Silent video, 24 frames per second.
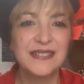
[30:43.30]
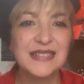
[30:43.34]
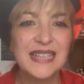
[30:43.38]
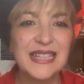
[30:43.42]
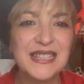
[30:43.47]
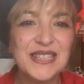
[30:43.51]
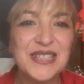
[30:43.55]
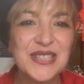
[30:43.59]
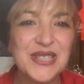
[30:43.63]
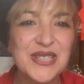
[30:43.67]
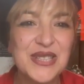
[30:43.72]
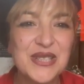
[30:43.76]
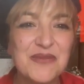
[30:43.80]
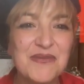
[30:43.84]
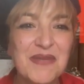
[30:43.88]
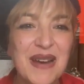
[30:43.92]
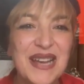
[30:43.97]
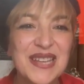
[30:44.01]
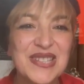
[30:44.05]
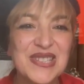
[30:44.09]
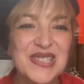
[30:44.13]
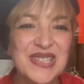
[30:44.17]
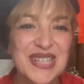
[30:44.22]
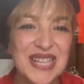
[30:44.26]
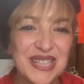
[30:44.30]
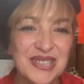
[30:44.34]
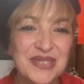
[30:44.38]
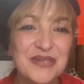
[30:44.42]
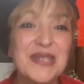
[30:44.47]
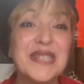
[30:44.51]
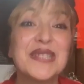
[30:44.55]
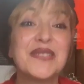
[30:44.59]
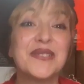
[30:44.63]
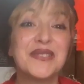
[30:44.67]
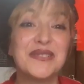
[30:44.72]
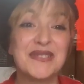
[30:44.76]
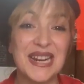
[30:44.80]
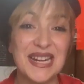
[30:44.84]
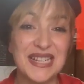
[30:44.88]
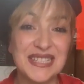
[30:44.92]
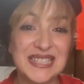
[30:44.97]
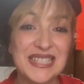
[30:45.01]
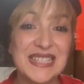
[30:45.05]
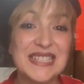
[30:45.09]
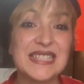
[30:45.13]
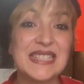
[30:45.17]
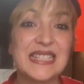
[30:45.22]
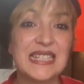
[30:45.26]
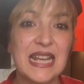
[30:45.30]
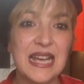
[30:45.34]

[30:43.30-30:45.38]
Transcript: Thank you so much. Can't wait to try this.